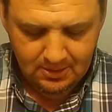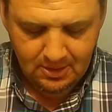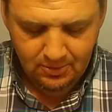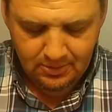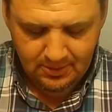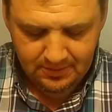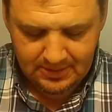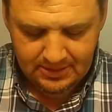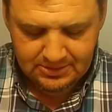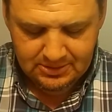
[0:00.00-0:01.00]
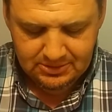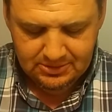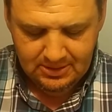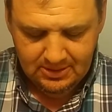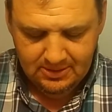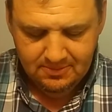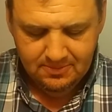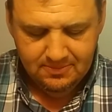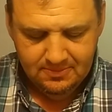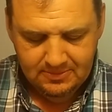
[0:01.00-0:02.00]
code on this is
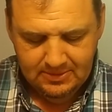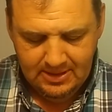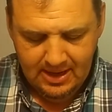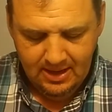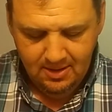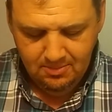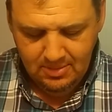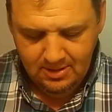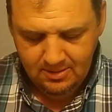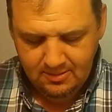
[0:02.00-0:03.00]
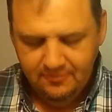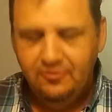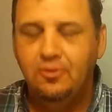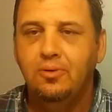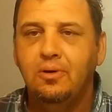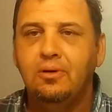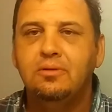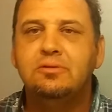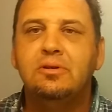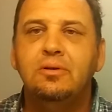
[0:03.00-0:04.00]
M4,
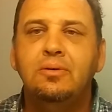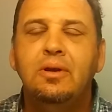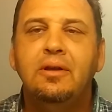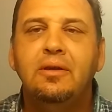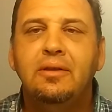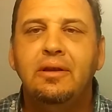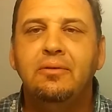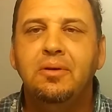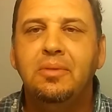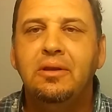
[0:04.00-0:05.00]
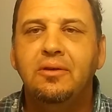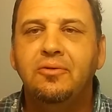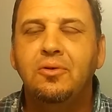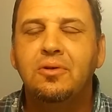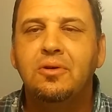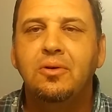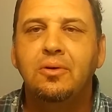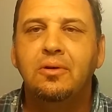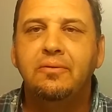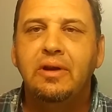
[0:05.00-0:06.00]
so that would have been the fourth
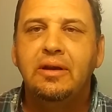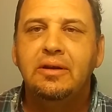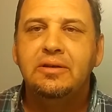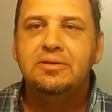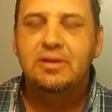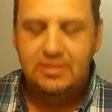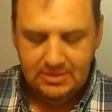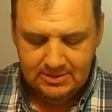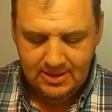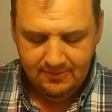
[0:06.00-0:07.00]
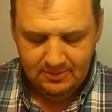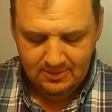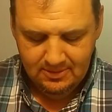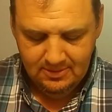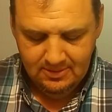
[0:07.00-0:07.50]
quarter of 1967.